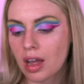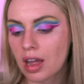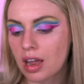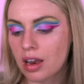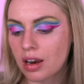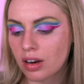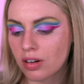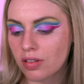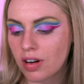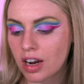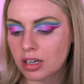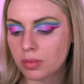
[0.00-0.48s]

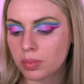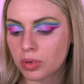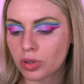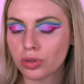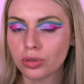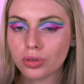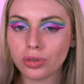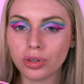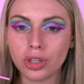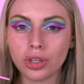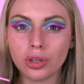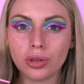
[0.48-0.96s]

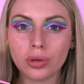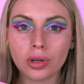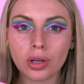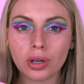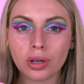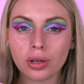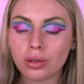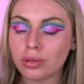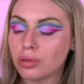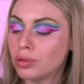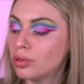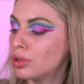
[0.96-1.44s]
incredible You
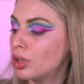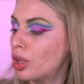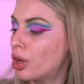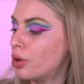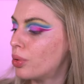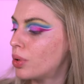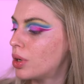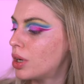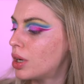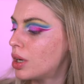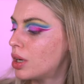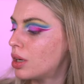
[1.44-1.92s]

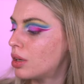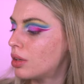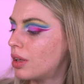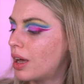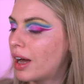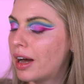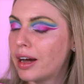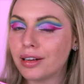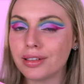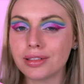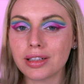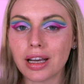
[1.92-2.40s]
Glow Girl,
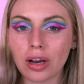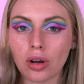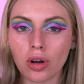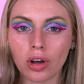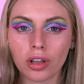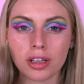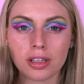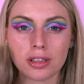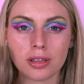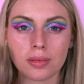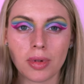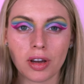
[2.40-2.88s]
and I
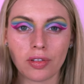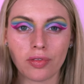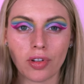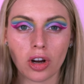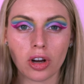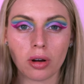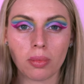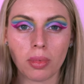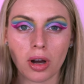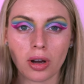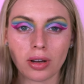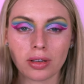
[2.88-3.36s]
got this in my
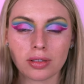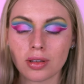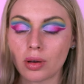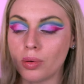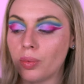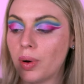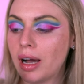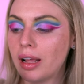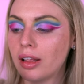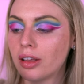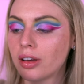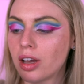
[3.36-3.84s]
rocker box a
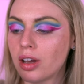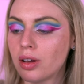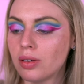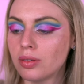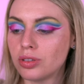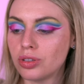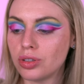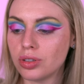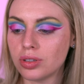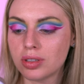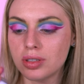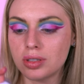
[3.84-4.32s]
while ago.
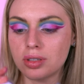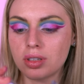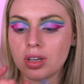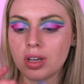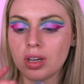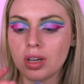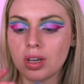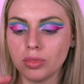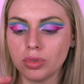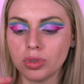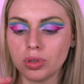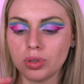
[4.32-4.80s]
It's just
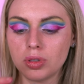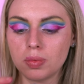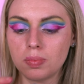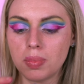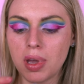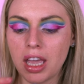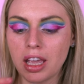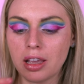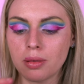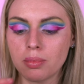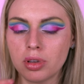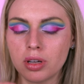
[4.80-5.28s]
loose
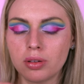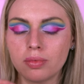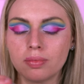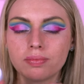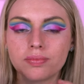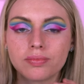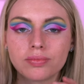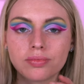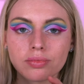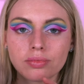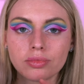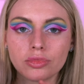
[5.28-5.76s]
pigment
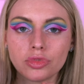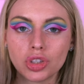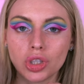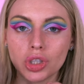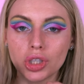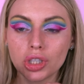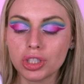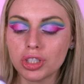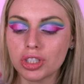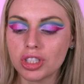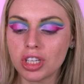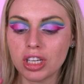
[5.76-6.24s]

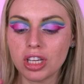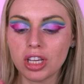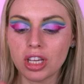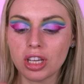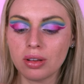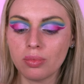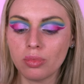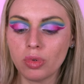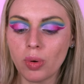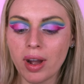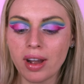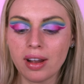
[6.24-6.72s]
dust, and you
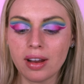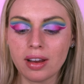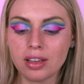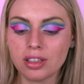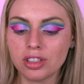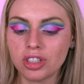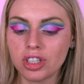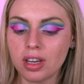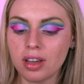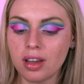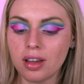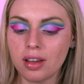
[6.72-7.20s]
can wear it
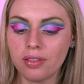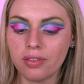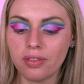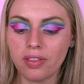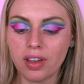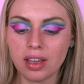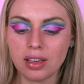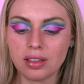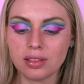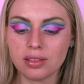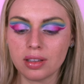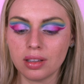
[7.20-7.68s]
as your
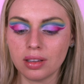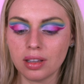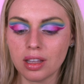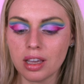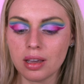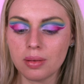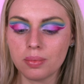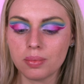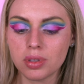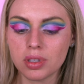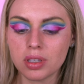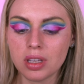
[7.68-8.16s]
face and
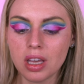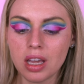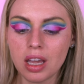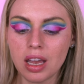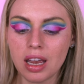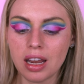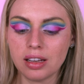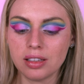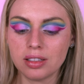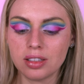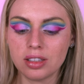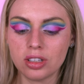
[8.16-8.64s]
lips.
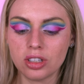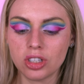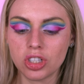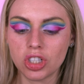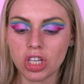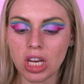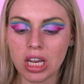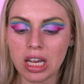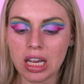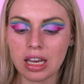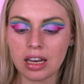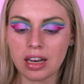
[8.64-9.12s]
And it's in the
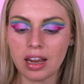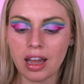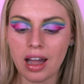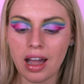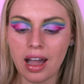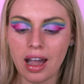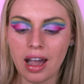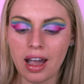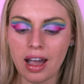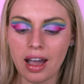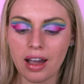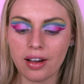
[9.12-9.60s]
shade
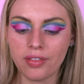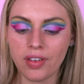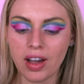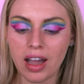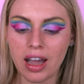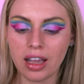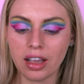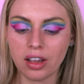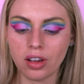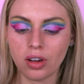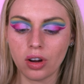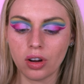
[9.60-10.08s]
Have
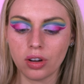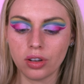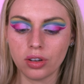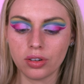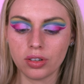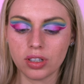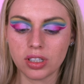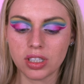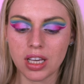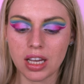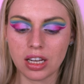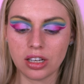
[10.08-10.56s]
I Got
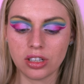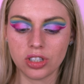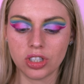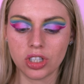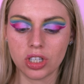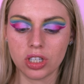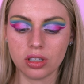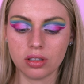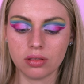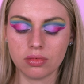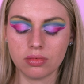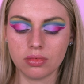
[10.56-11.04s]
Your
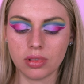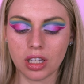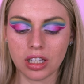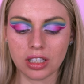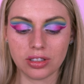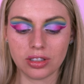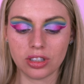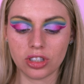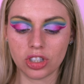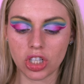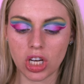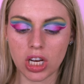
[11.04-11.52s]
Attention?
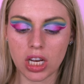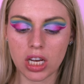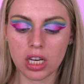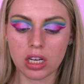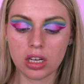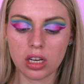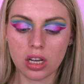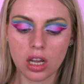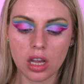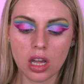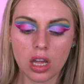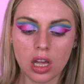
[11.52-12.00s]
That's the
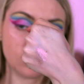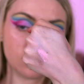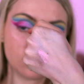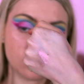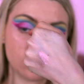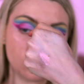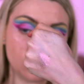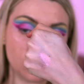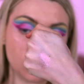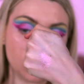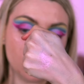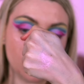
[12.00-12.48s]
shade.
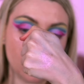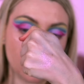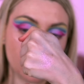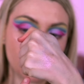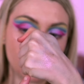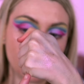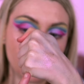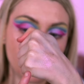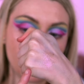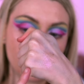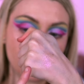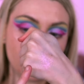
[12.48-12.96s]
It's a
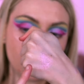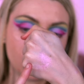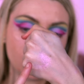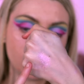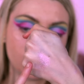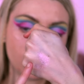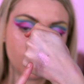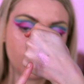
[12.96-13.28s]
duochrome.